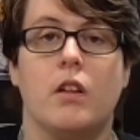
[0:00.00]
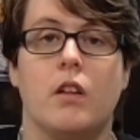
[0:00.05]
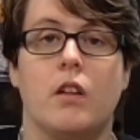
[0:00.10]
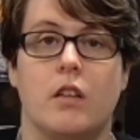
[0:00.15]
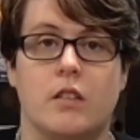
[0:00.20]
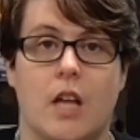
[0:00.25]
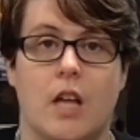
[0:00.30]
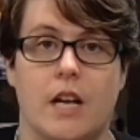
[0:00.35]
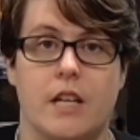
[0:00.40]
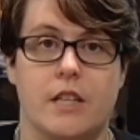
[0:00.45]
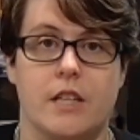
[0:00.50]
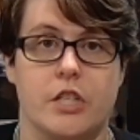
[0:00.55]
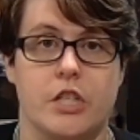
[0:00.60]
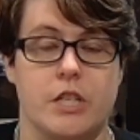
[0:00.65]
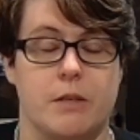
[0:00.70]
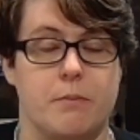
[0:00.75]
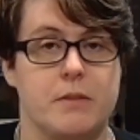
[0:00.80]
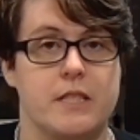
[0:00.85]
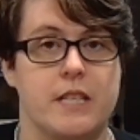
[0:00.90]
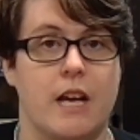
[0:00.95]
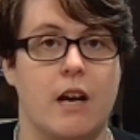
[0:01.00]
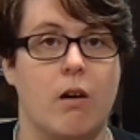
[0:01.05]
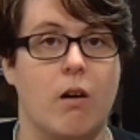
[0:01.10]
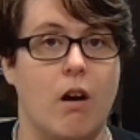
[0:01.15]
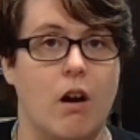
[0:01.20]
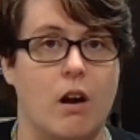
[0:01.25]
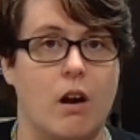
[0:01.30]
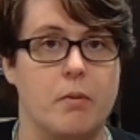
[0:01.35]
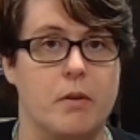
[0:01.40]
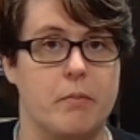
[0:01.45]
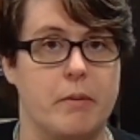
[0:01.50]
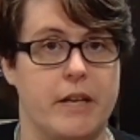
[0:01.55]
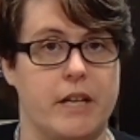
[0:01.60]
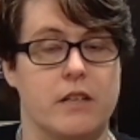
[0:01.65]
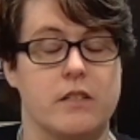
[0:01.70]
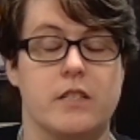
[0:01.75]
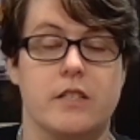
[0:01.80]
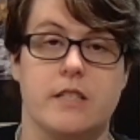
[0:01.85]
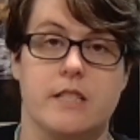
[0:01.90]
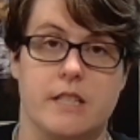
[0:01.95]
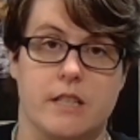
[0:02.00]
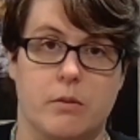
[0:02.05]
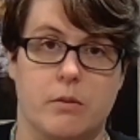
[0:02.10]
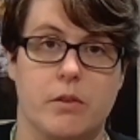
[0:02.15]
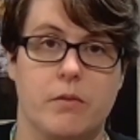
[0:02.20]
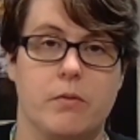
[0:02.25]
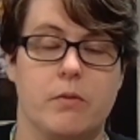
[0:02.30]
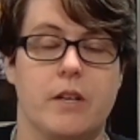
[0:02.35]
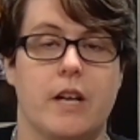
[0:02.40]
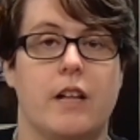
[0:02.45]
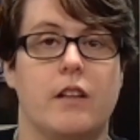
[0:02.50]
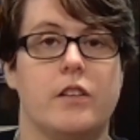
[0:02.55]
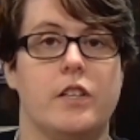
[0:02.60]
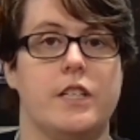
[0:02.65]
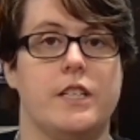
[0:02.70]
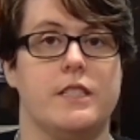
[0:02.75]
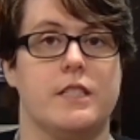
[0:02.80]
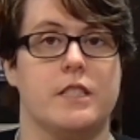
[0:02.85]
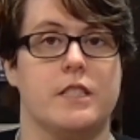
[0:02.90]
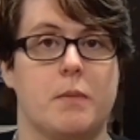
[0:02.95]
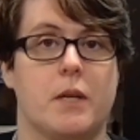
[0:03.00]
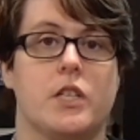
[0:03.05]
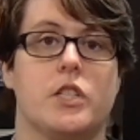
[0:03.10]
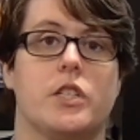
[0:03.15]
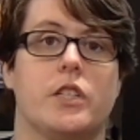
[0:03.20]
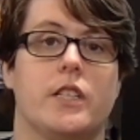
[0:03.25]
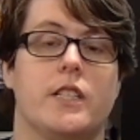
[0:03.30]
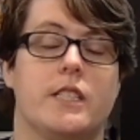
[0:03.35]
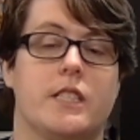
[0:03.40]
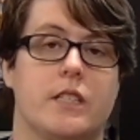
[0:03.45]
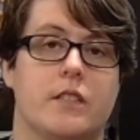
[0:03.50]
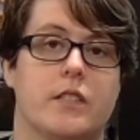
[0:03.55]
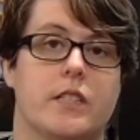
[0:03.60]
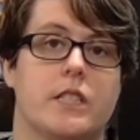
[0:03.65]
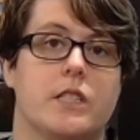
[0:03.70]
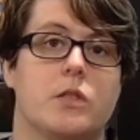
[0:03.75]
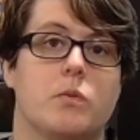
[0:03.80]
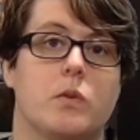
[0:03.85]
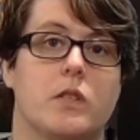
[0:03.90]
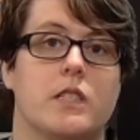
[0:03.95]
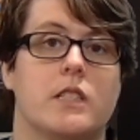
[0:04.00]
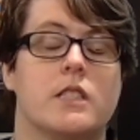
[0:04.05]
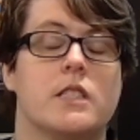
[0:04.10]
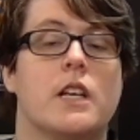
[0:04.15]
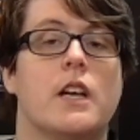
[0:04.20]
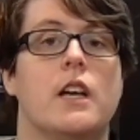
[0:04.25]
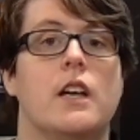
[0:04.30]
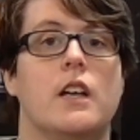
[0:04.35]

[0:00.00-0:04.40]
A lot of the ships now are prepared to deal with food allergies, especially serious ones.